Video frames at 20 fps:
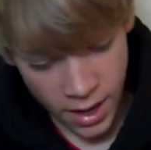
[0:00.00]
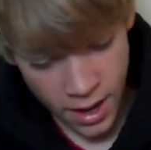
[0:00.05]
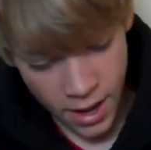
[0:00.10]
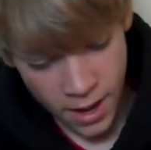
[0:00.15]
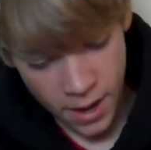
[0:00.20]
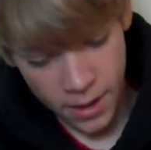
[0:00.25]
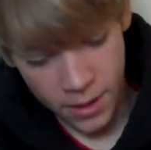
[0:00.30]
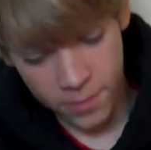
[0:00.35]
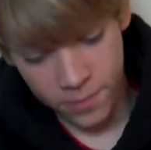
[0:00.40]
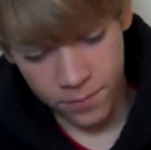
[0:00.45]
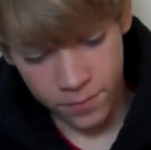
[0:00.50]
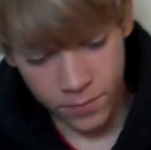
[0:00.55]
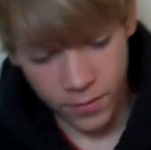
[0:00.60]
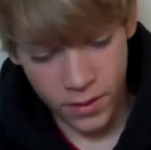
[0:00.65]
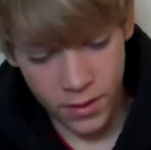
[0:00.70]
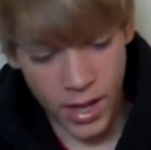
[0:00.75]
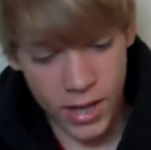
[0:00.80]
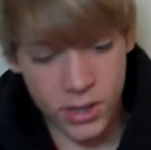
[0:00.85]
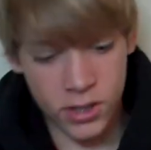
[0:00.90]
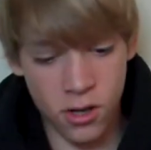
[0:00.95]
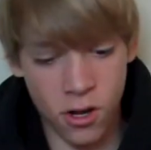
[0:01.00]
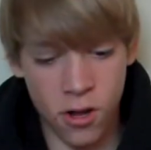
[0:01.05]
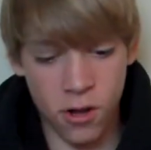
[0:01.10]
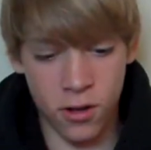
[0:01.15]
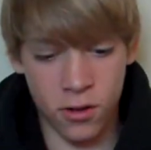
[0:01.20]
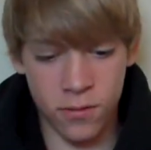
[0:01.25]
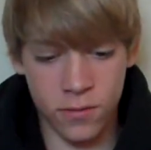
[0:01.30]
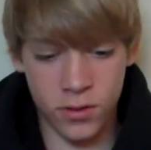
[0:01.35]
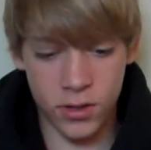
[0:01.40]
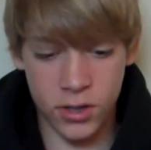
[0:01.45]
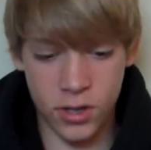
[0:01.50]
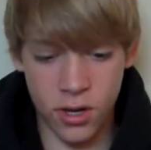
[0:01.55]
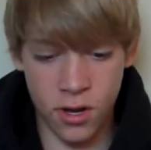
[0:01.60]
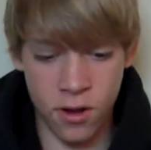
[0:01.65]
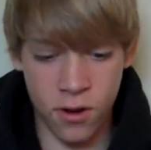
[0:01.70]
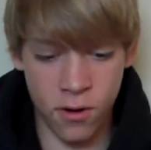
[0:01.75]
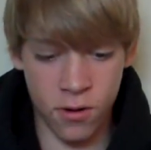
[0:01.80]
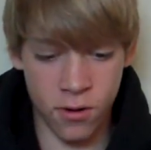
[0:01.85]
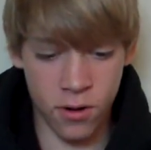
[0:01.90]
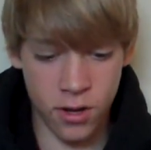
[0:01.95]
And that's all.
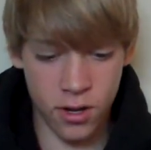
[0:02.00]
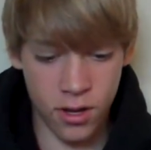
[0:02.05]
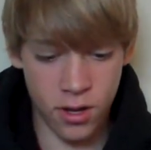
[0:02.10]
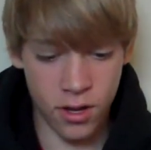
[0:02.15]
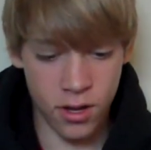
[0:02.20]
So